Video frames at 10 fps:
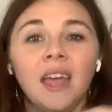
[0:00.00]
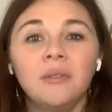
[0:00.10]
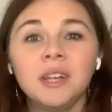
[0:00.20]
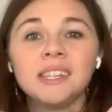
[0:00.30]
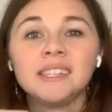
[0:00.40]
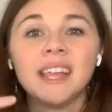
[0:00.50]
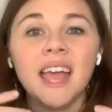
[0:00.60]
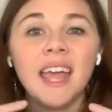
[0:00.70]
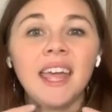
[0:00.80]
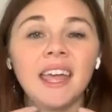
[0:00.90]
And we
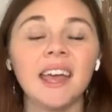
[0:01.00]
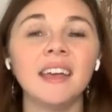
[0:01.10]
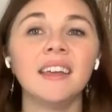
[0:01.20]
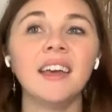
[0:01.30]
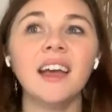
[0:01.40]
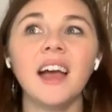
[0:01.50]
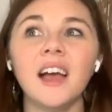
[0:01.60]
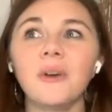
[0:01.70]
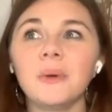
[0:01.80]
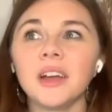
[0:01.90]
say,
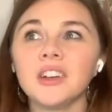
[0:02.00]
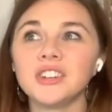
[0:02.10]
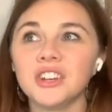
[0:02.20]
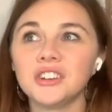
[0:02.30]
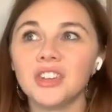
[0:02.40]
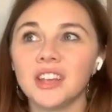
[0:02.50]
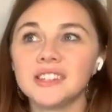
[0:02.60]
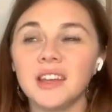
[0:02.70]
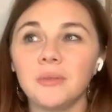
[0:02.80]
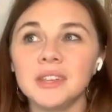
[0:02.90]
oh my gosh, I just lost it.